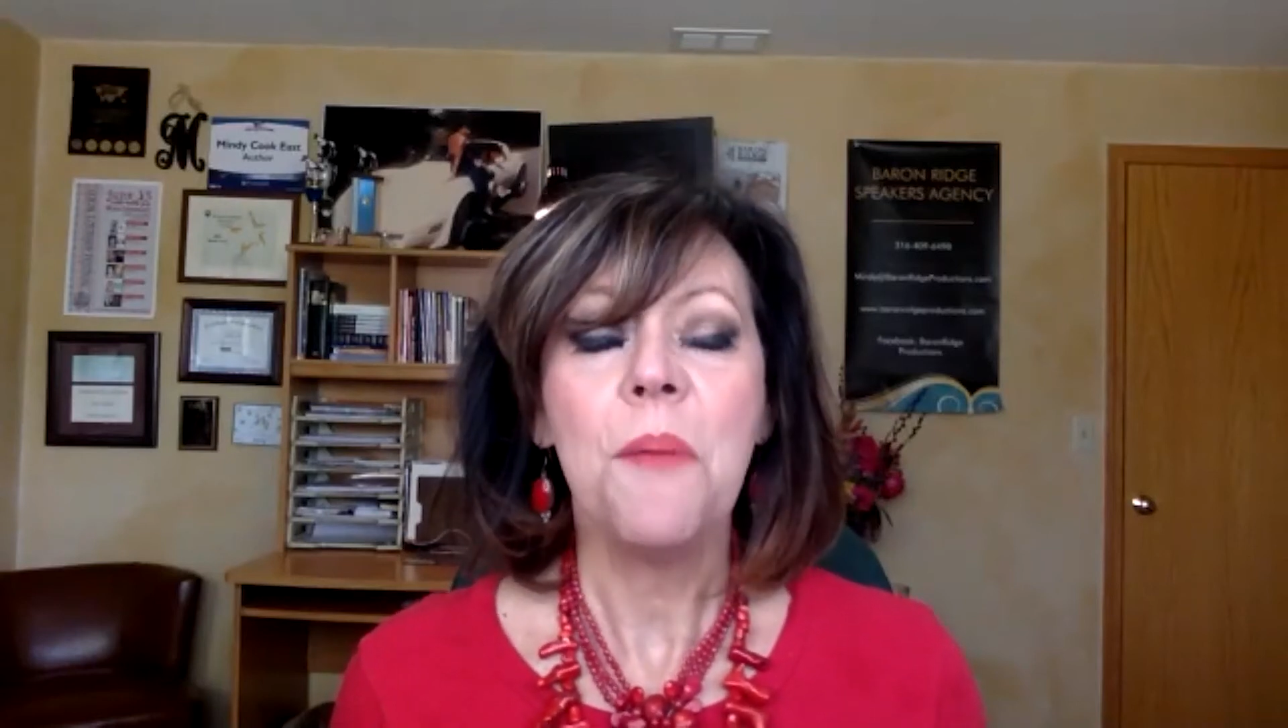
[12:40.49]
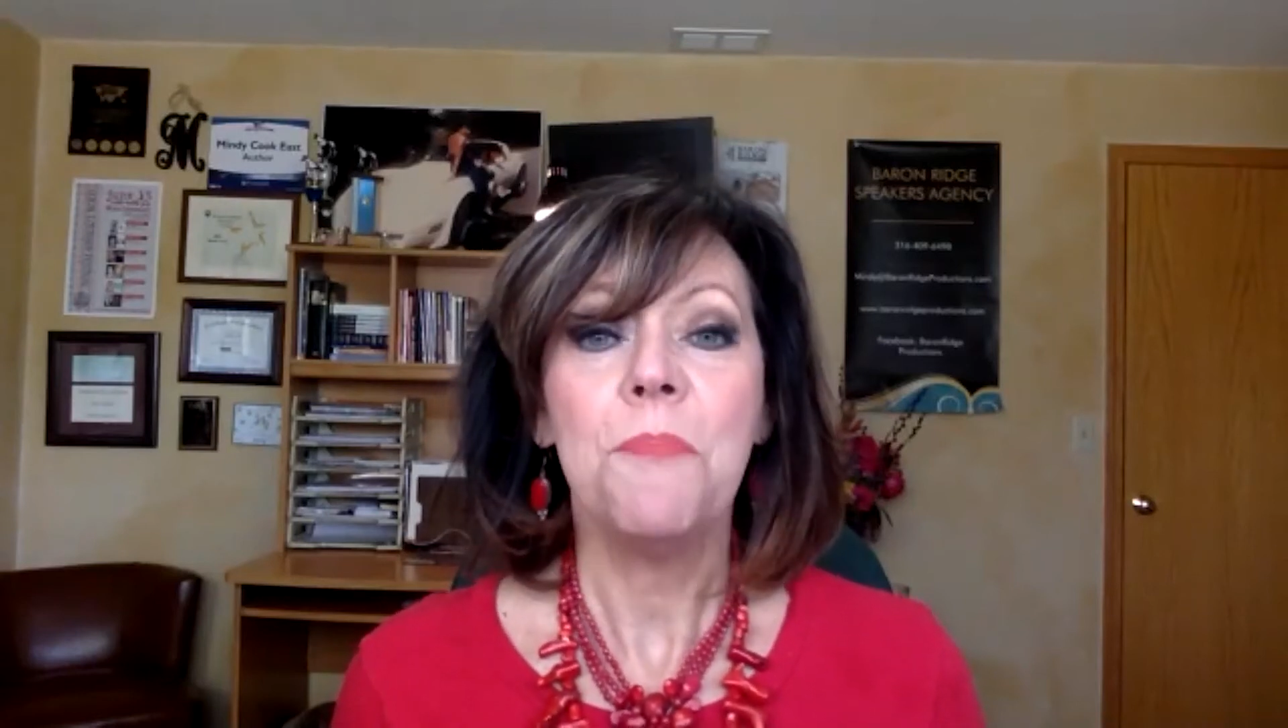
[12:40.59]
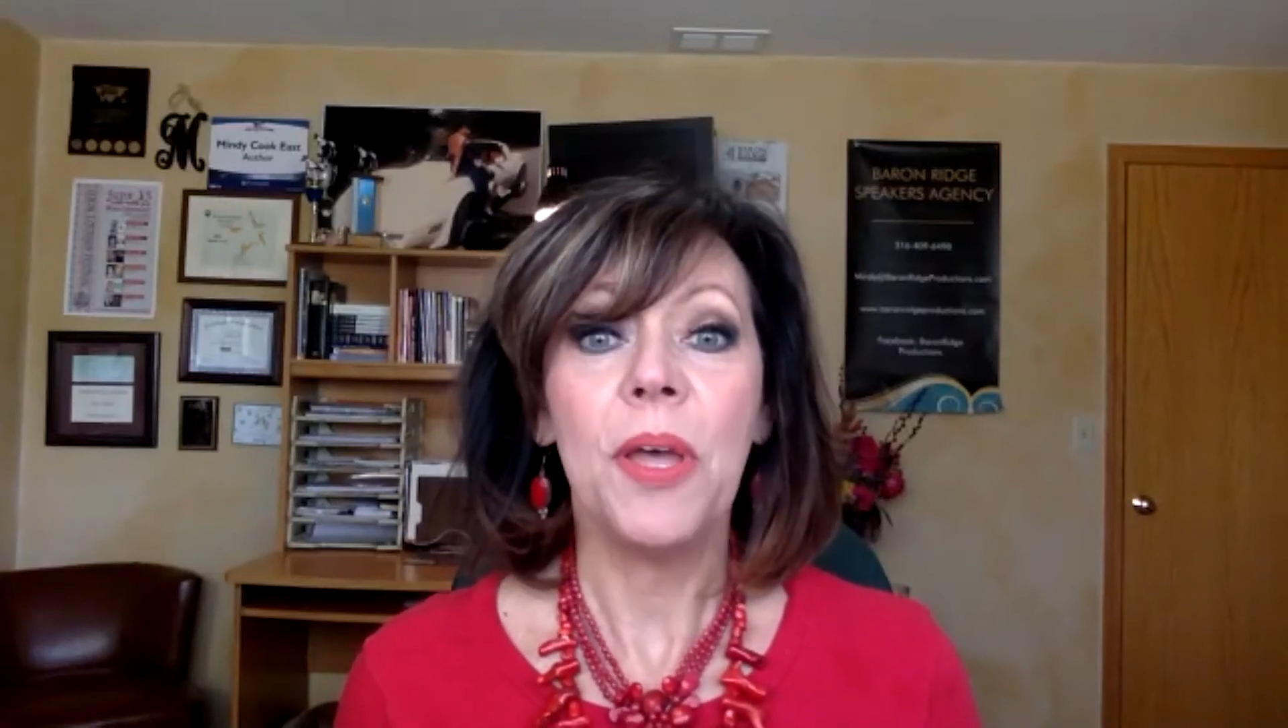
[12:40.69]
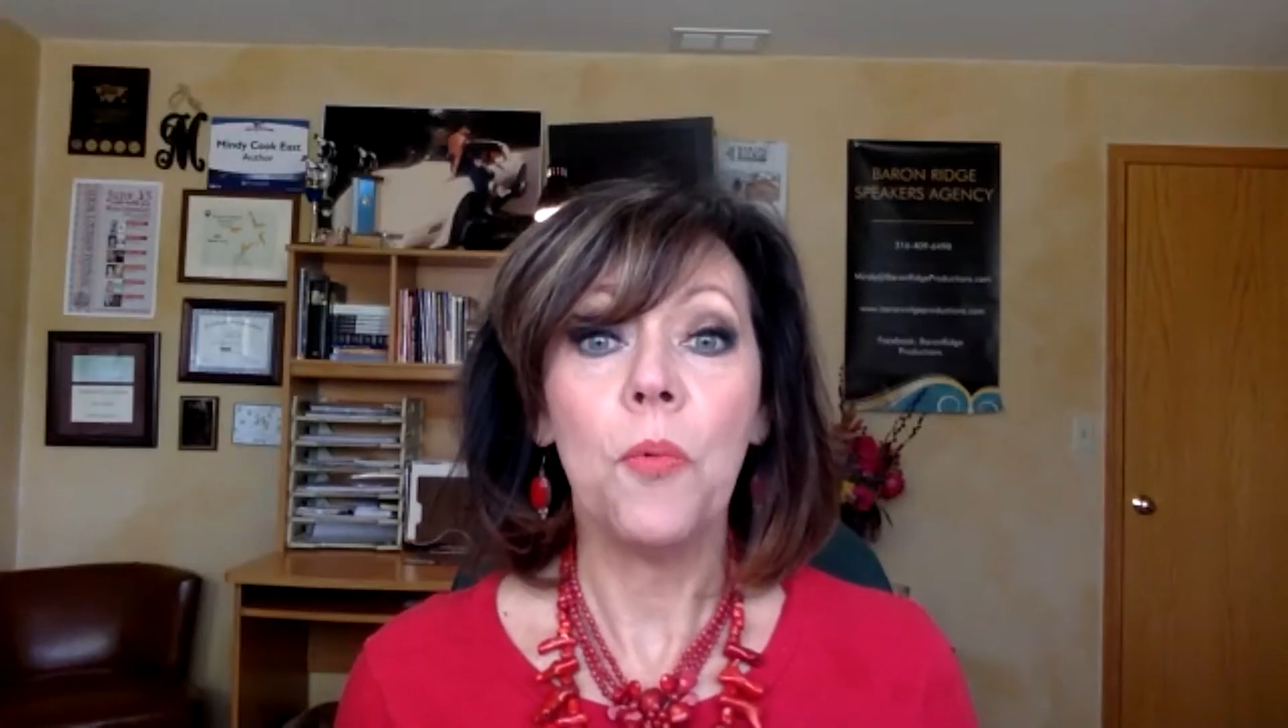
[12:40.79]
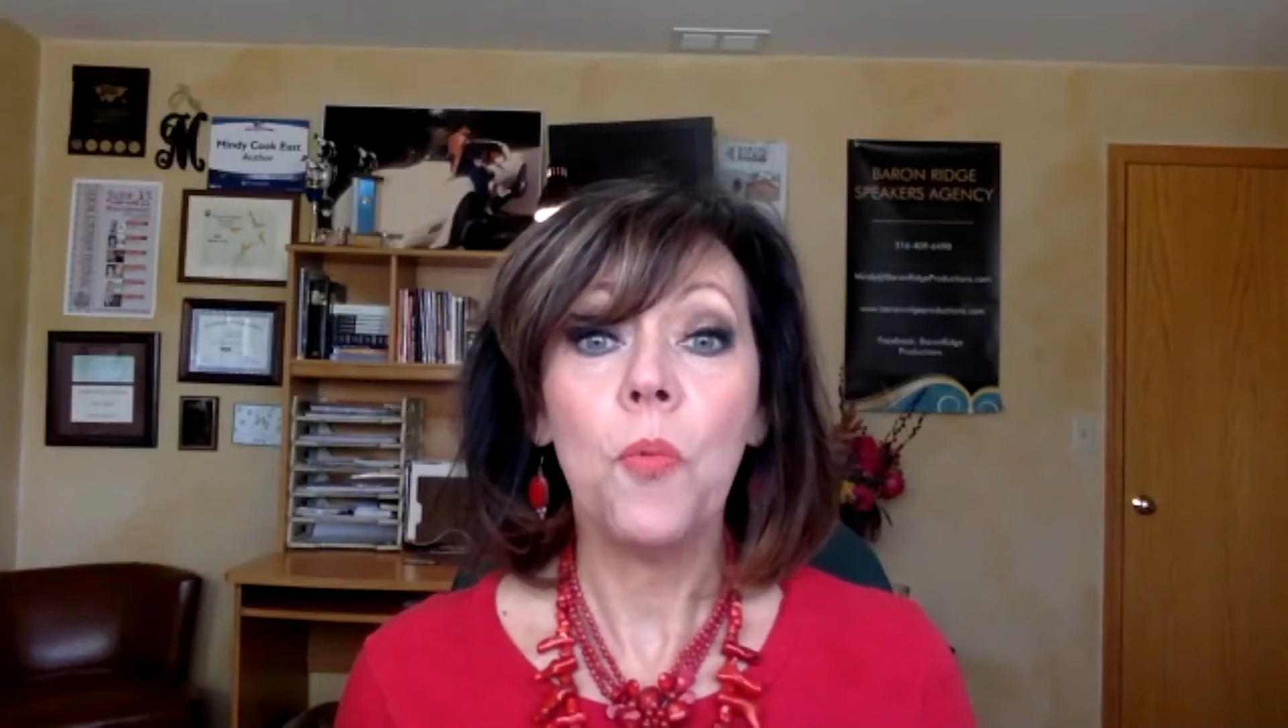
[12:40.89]

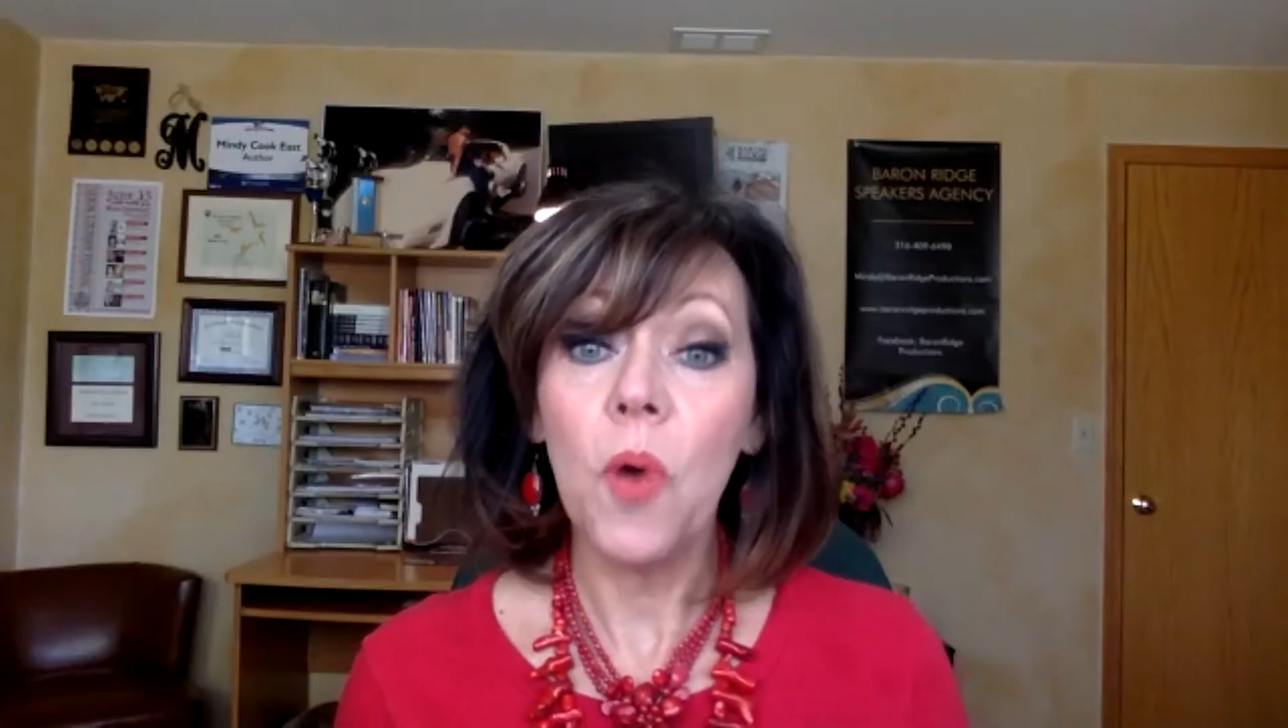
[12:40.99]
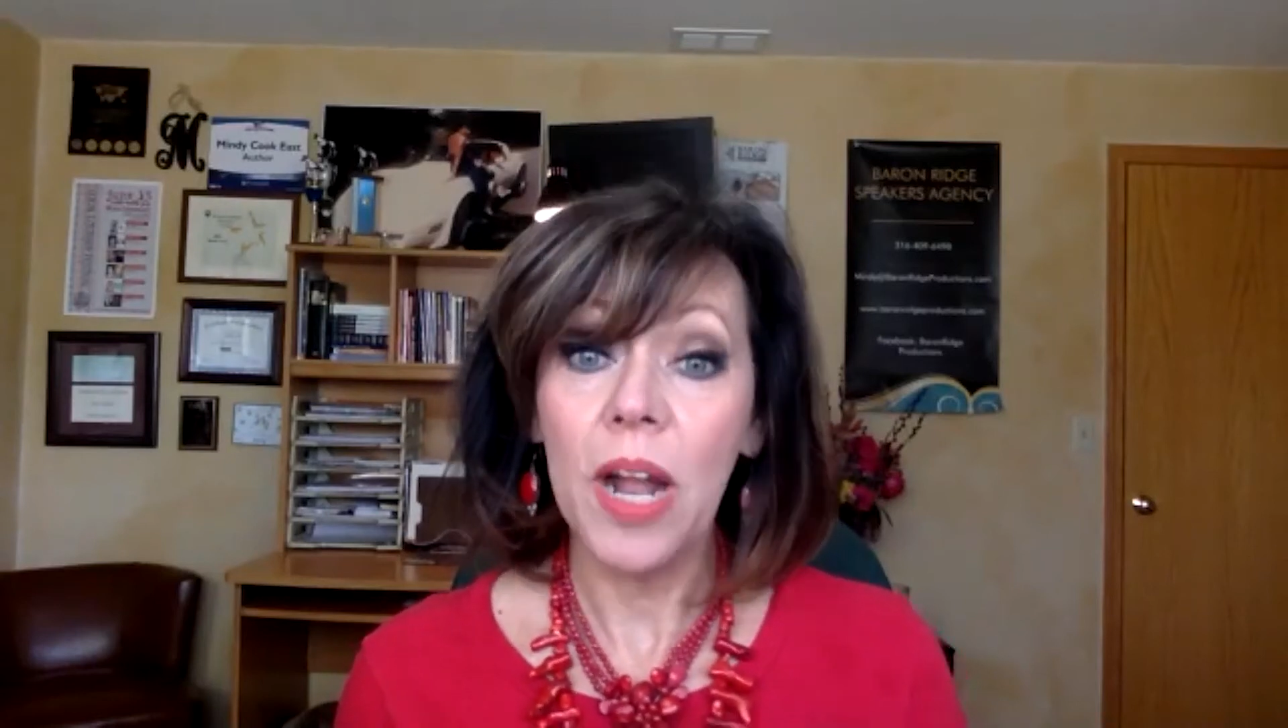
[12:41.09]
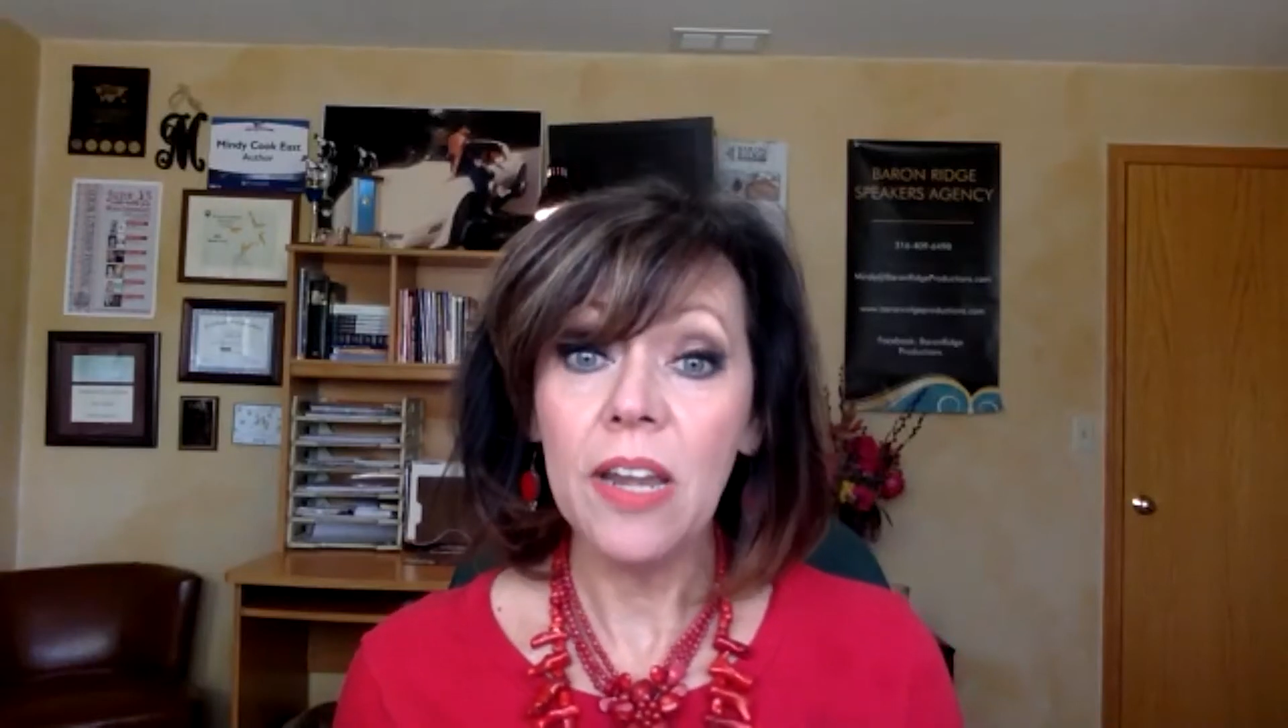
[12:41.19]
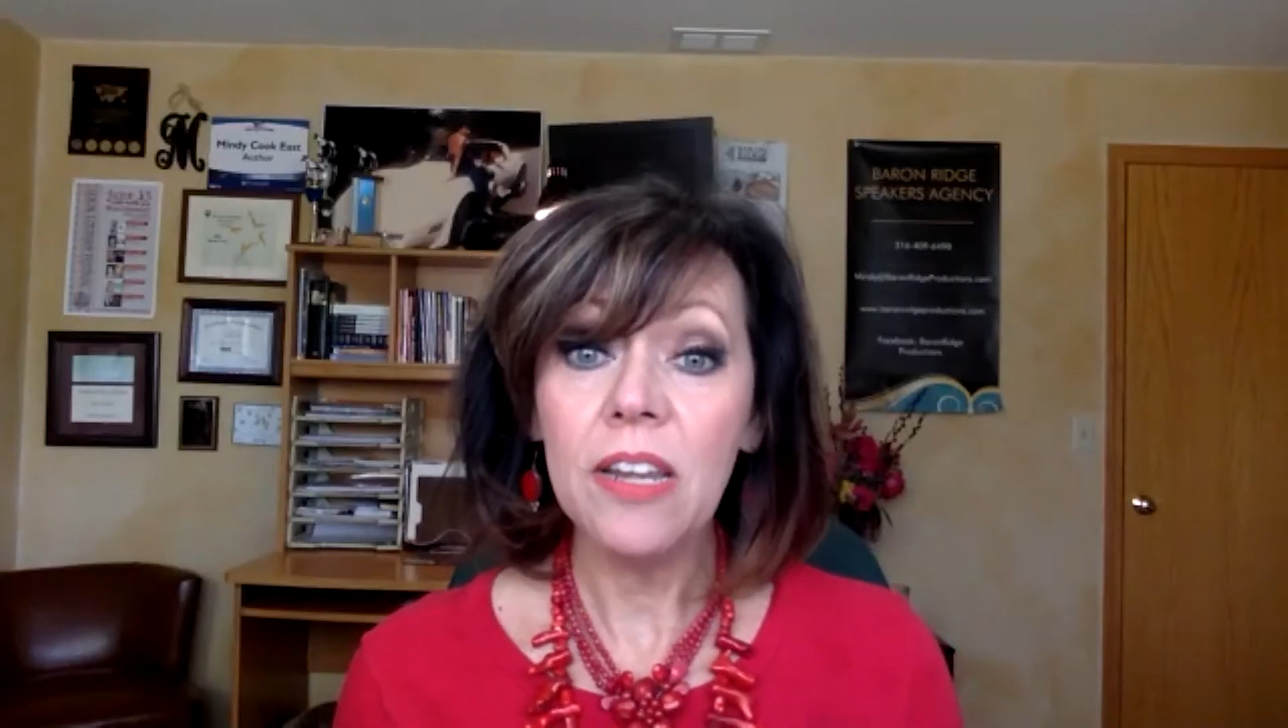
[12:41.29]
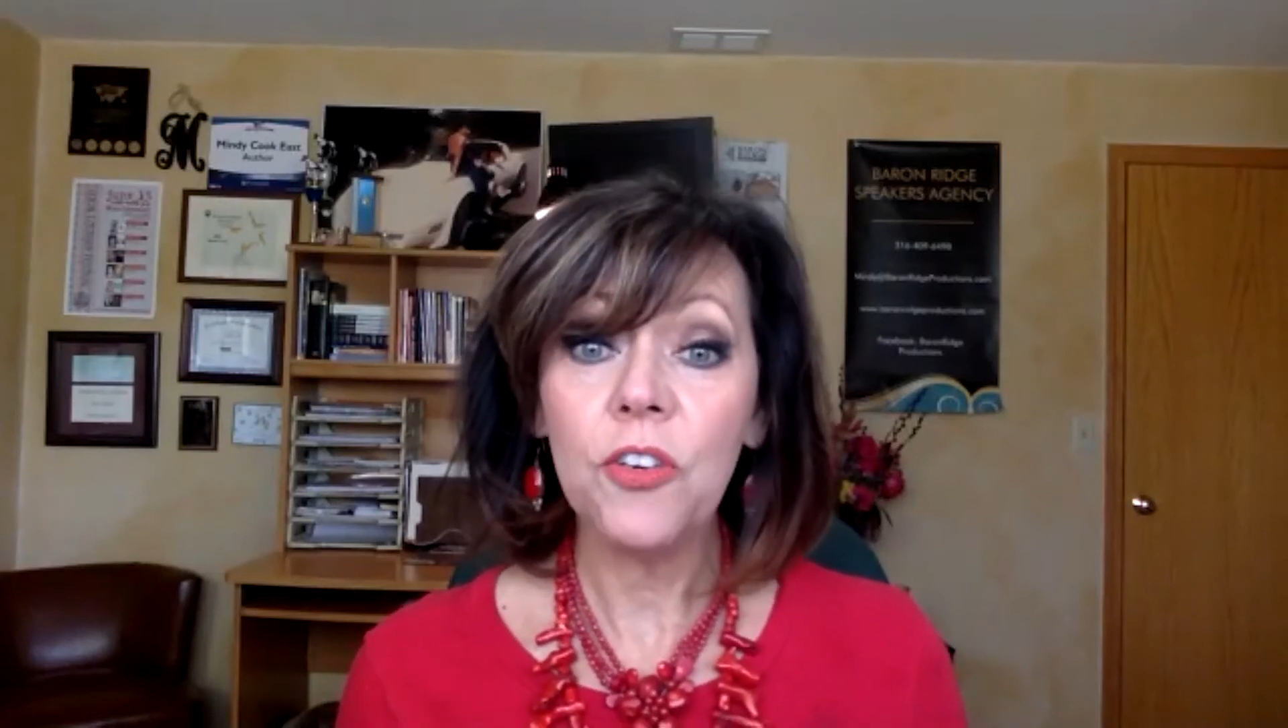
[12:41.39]
but one